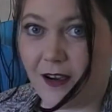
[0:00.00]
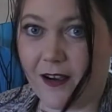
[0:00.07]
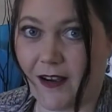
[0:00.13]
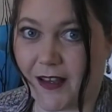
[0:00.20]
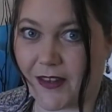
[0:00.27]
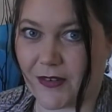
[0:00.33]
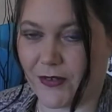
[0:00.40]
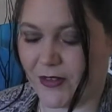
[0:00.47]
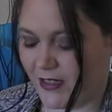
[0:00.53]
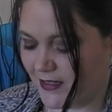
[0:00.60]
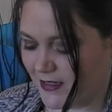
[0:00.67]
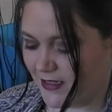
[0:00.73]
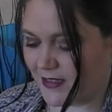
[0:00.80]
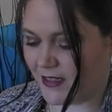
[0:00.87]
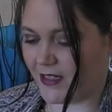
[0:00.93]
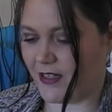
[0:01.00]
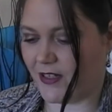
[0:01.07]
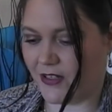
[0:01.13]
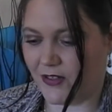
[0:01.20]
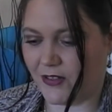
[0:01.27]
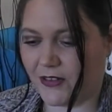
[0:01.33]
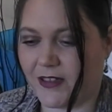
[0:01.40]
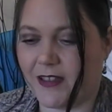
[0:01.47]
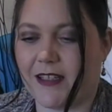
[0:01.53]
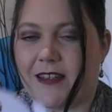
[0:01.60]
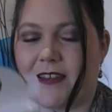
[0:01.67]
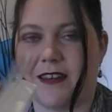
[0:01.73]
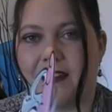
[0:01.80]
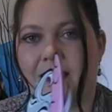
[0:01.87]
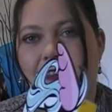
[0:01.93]
I saw these. These are cute. Look at
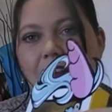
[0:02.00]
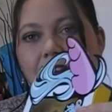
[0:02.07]
this.